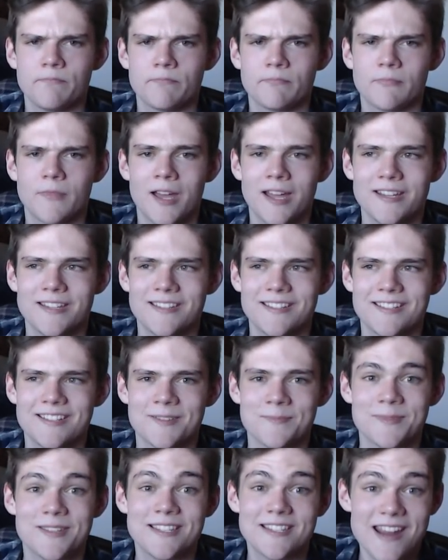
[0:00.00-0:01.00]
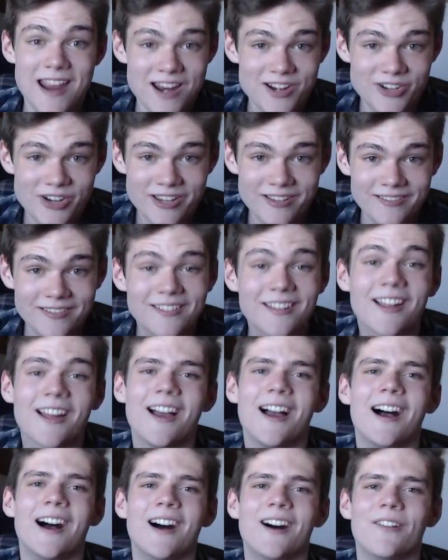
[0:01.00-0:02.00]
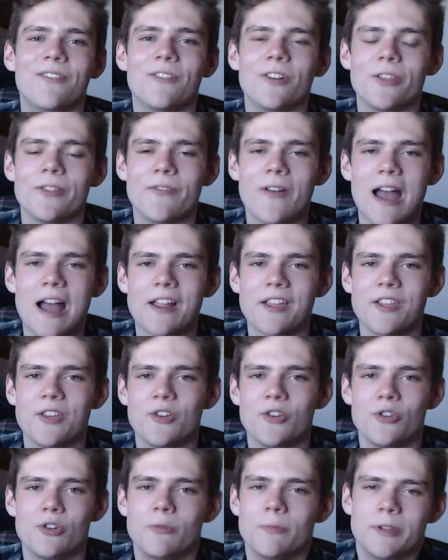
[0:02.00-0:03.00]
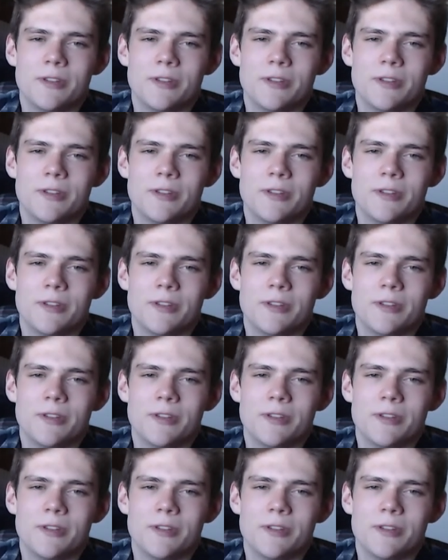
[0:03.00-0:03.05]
I did some staging for the vacuum,